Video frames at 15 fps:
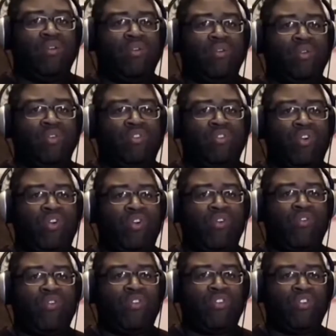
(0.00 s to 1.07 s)
with Circle
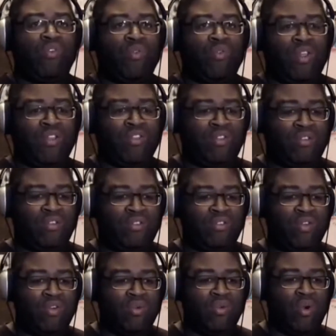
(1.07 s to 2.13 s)
for two reasons.
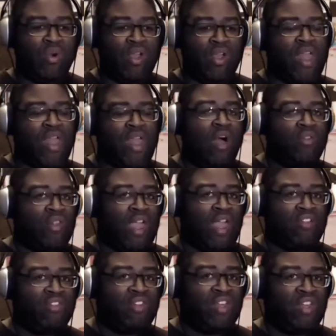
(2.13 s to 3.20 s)
One, Alton
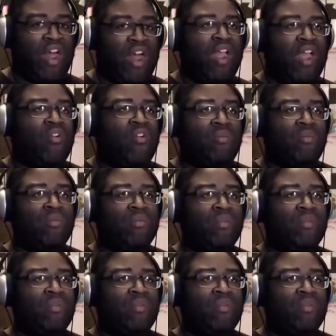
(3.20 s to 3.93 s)
Ashley could hire him.